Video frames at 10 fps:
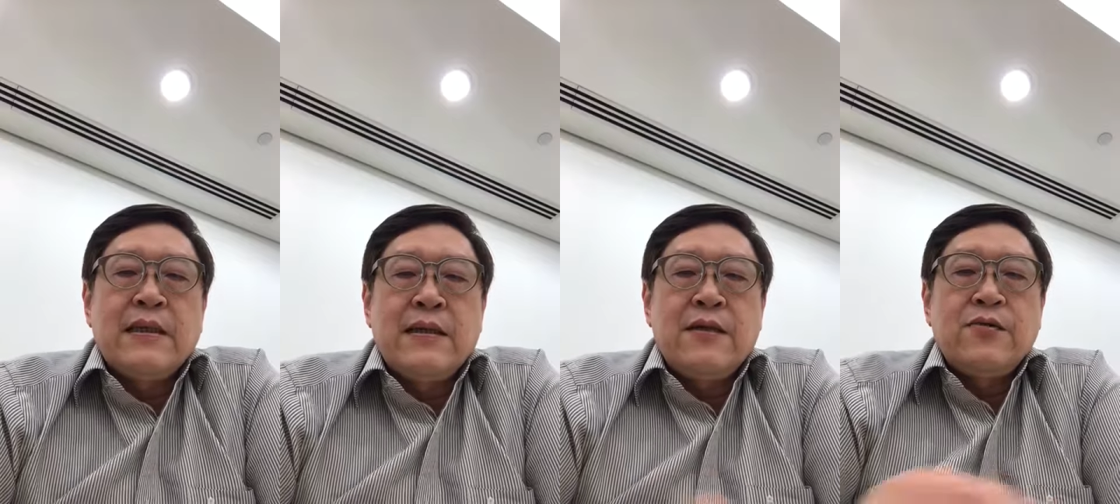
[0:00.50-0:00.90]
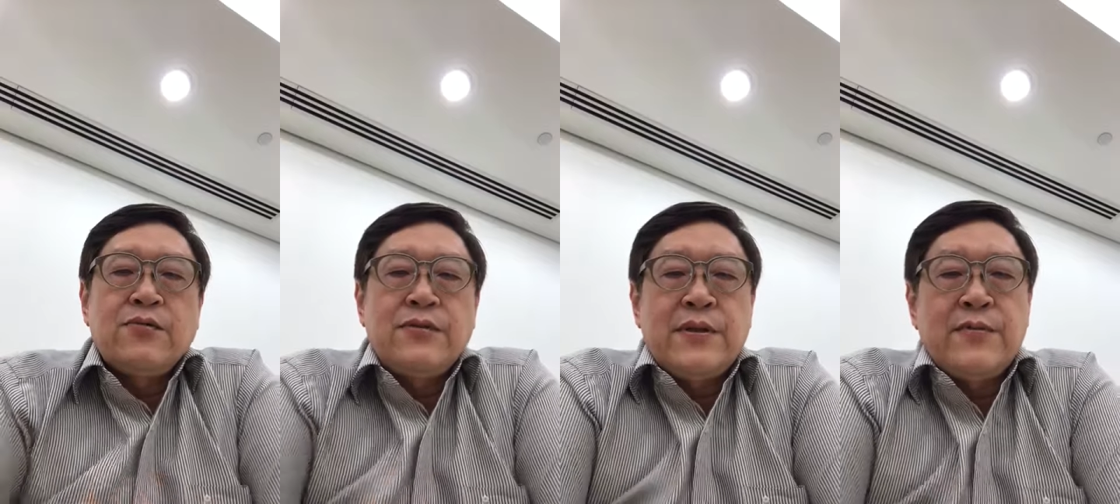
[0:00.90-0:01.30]

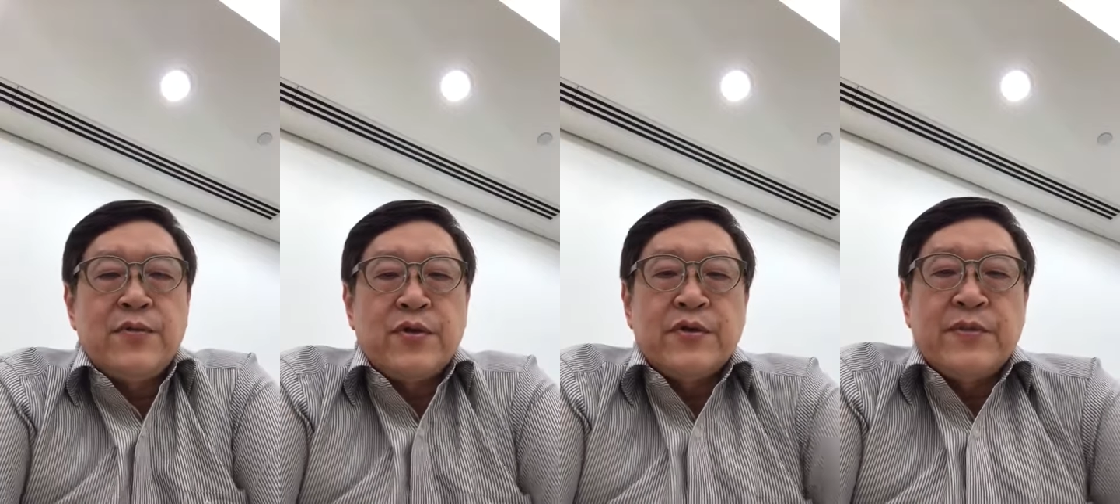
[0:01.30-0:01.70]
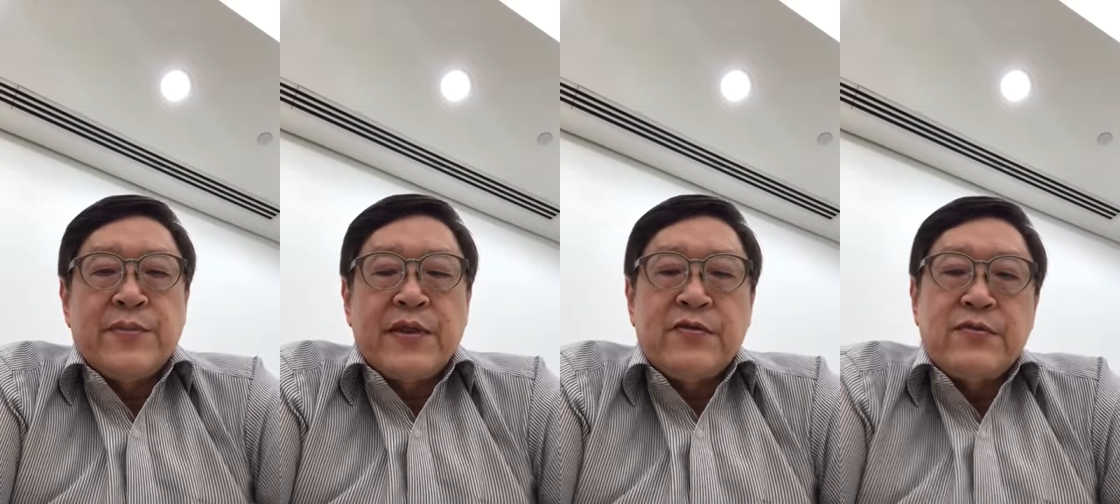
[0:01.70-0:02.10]
Hello, I'm Dr.
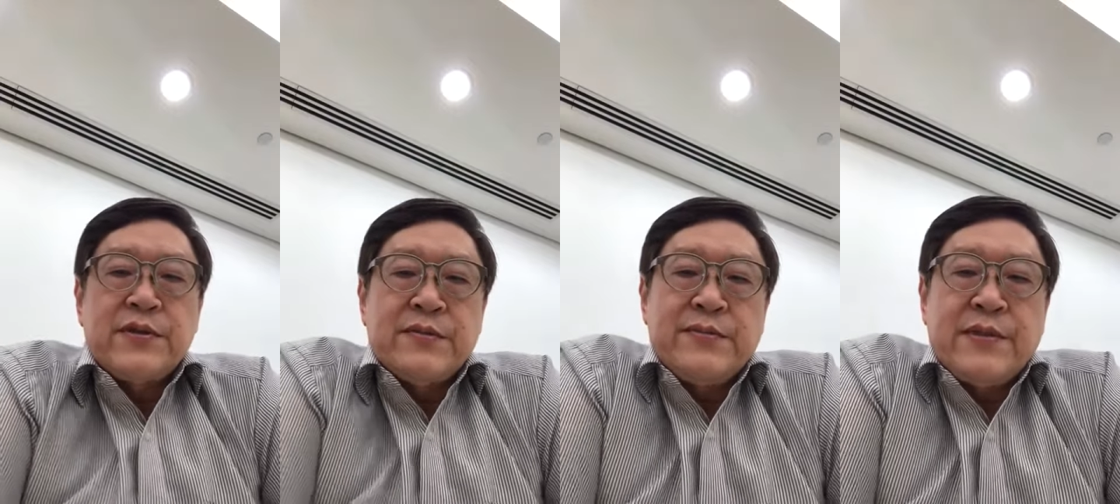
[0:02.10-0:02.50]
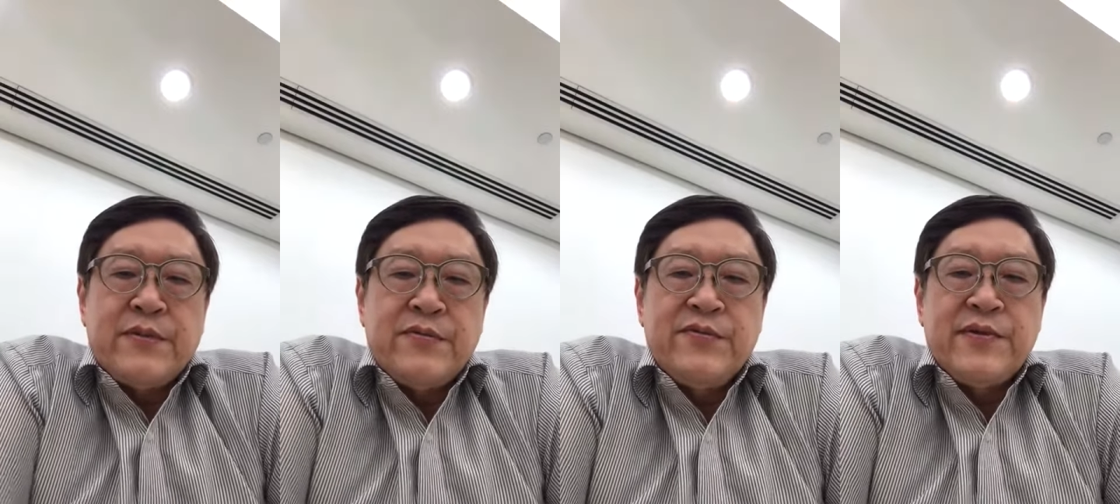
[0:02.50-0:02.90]
Matthew Sim.
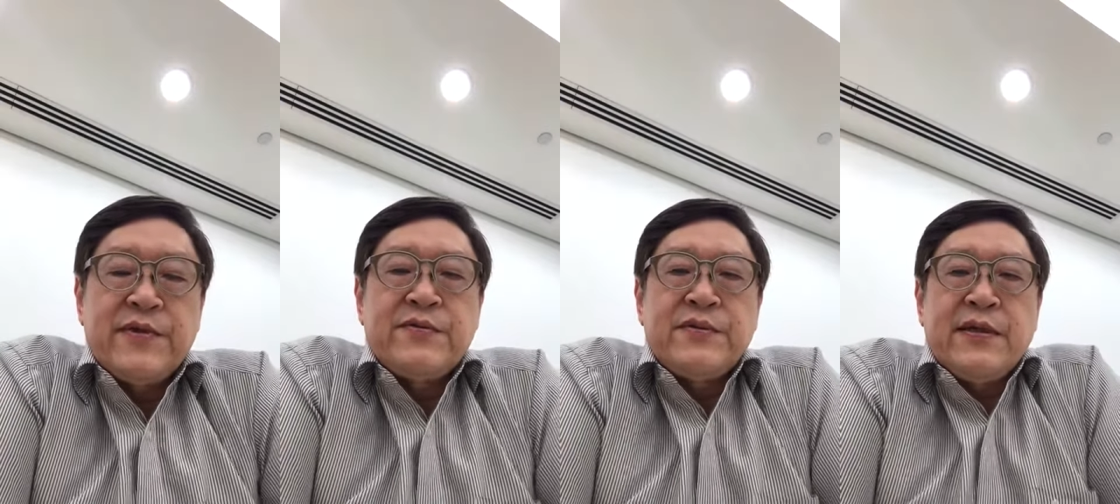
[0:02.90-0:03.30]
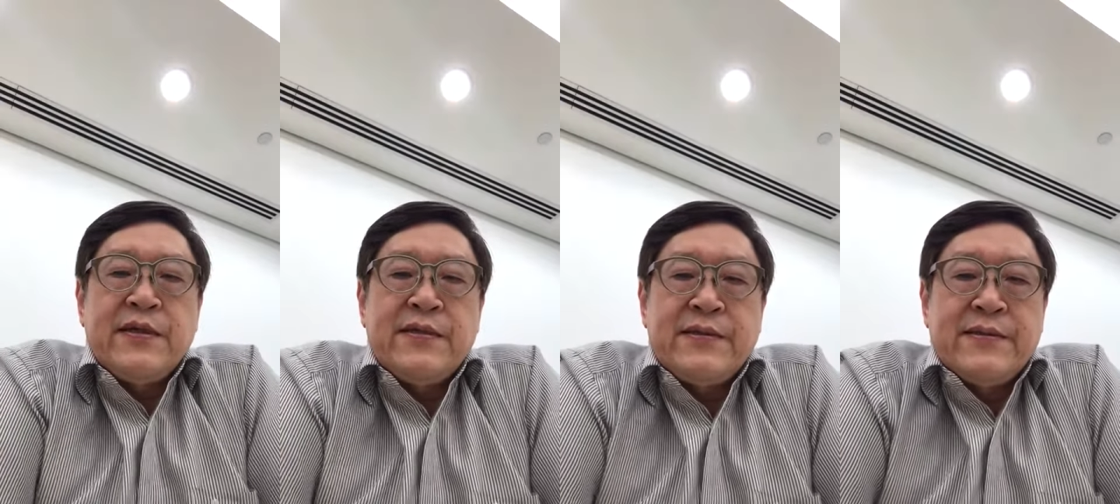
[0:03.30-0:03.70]
How are you feeling today?